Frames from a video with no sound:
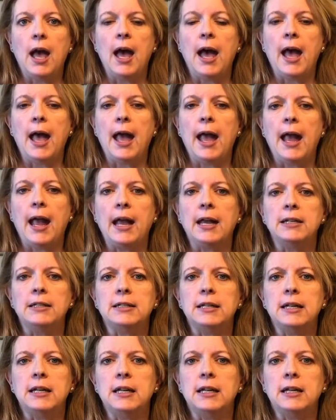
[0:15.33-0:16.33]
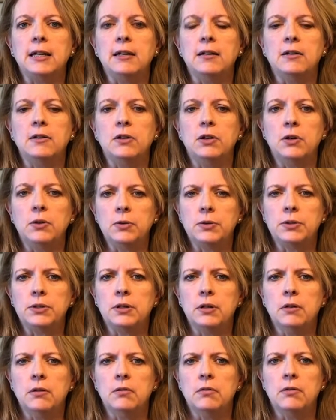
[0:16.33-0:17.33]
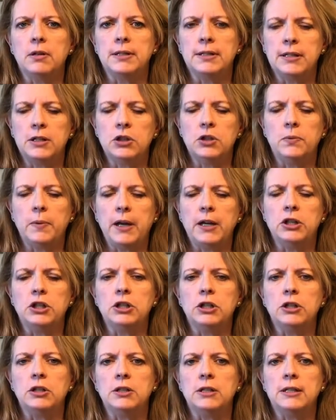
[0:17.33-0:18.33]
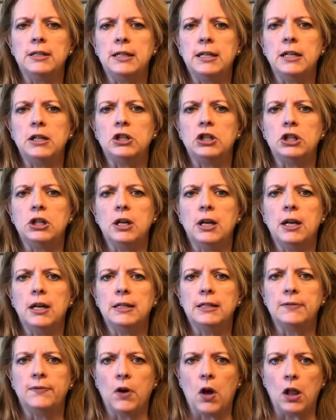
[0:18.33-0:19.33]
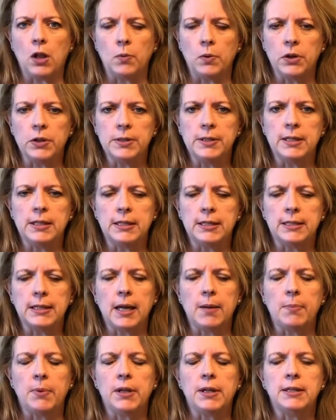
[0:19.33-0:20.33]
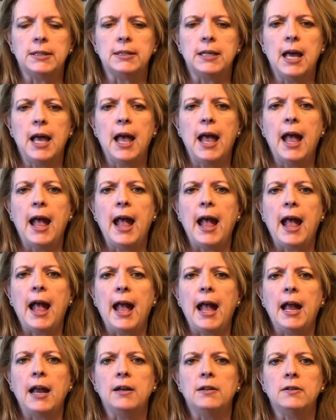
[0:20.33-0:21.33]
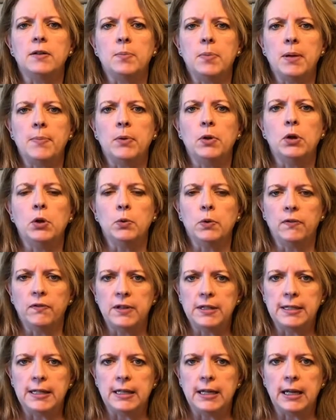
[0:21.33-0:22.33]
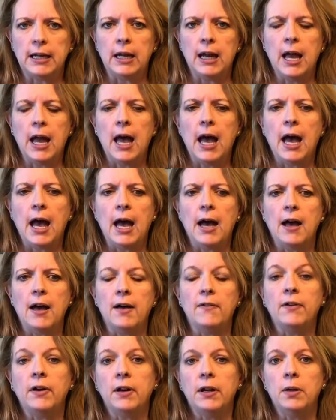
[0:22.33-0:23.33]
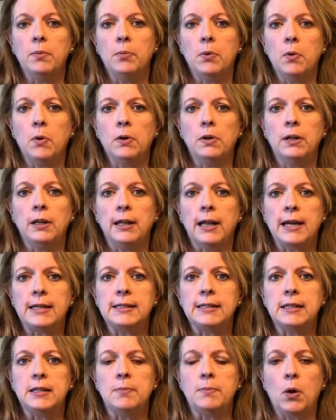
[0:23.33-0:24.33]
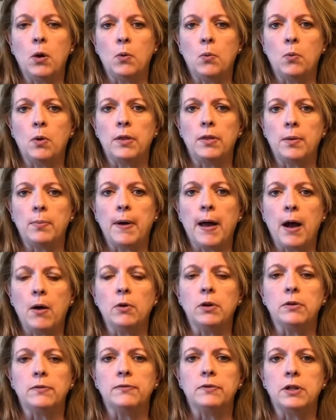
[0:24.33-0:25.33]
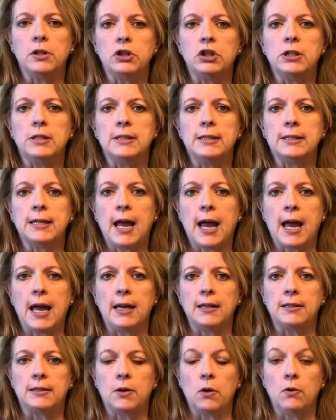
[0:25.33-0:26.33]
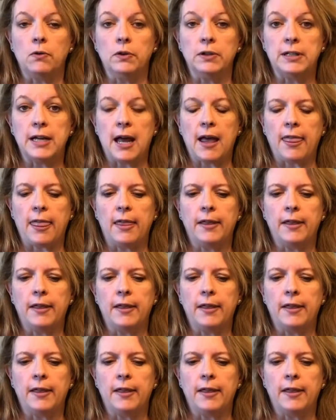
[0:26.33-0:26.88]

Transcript: And he used the situation to teach his followers, the disciples, and the people who were visiting a very important lesson about what the power that Jesus has over death.